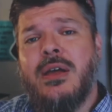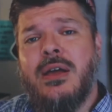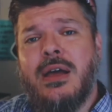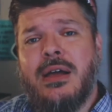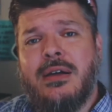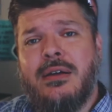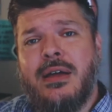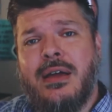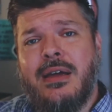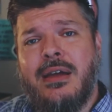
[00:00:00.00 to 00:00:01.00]

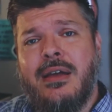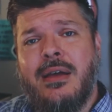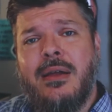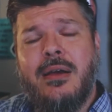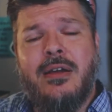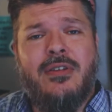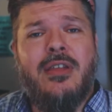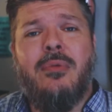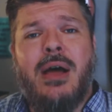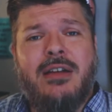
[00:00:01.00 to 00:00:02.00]
Because
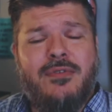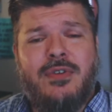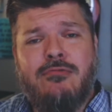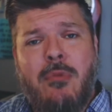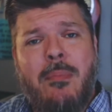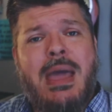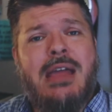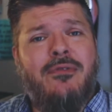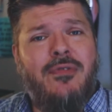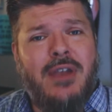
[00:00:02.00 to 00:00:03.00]
otherwise, if you
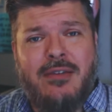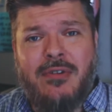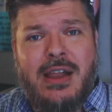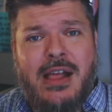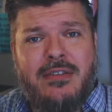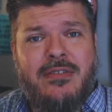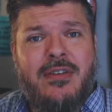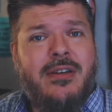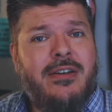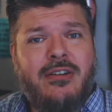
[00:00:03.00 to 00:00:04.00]
remain flavorless,
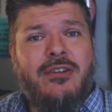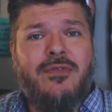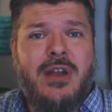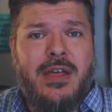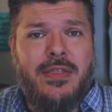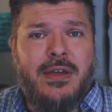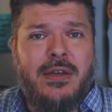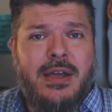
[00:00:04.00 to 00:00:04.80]
you're good for nothing.